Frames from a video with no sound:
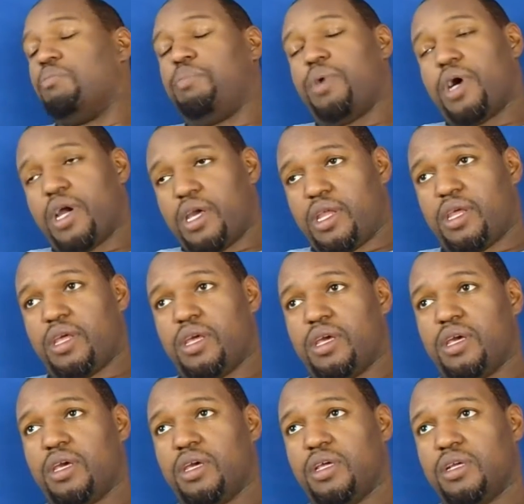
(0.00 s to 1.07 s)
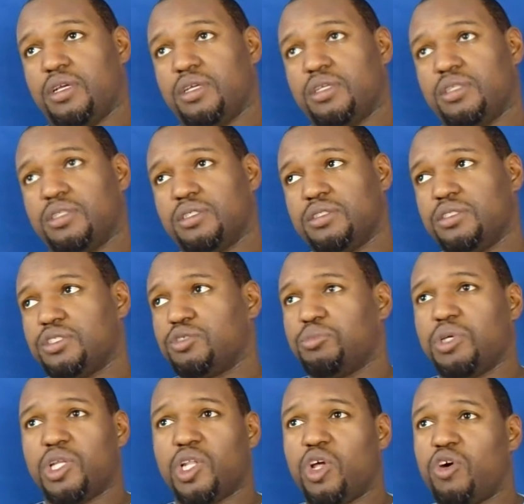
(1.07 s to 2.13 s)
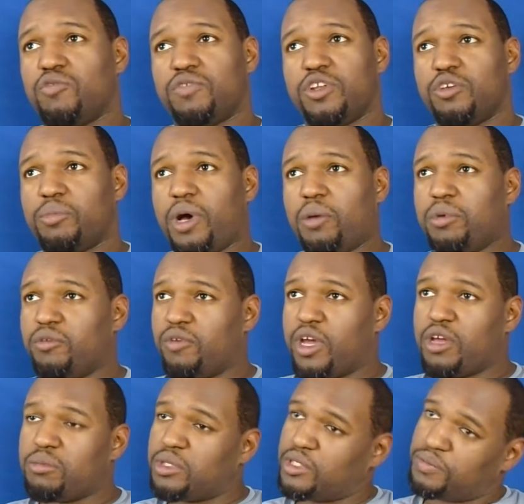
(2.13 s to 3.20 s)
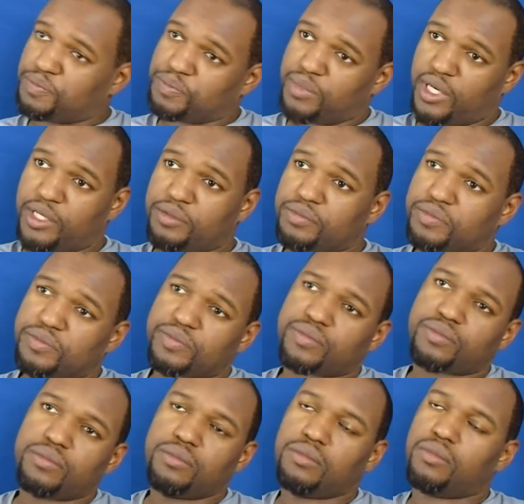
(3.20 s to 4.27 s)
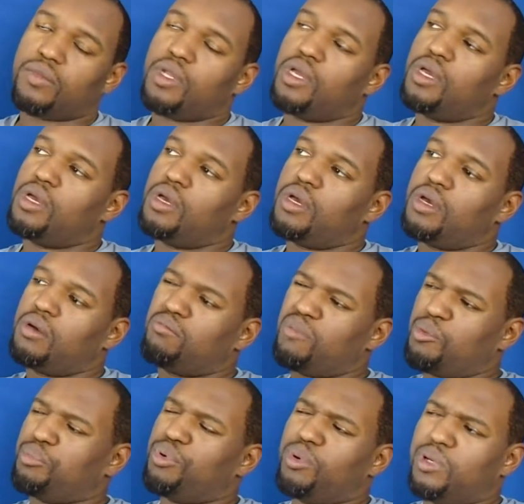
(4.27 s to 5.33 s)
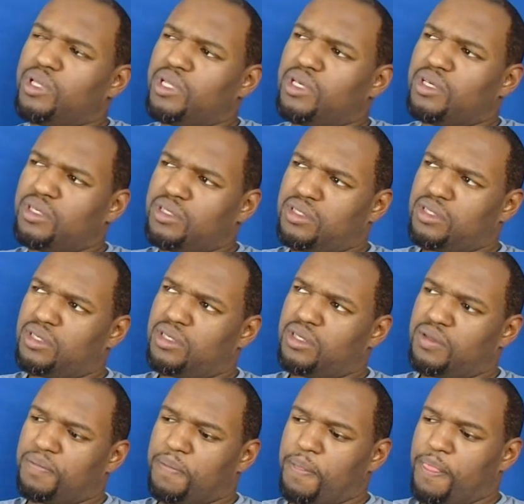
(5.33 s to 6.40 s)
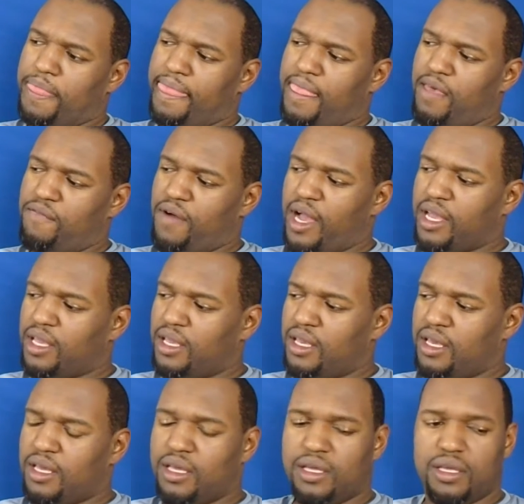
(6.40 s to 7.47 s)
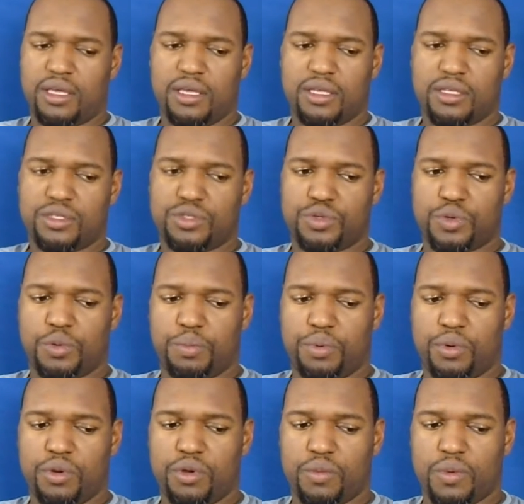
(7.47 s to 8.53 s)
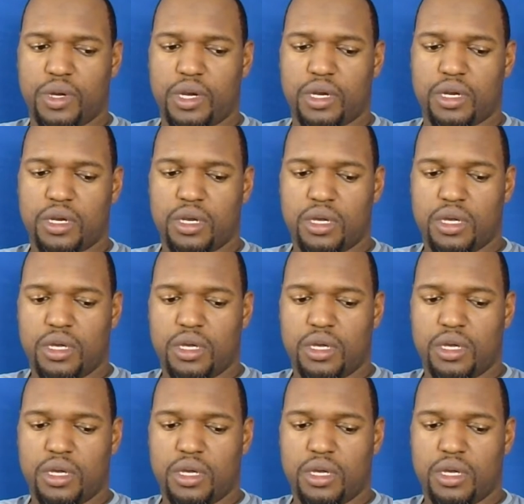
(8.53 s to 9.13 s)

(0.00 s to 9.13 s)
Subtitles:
But this is going to be a long video about me rambling. But my point is, if I could get to a point where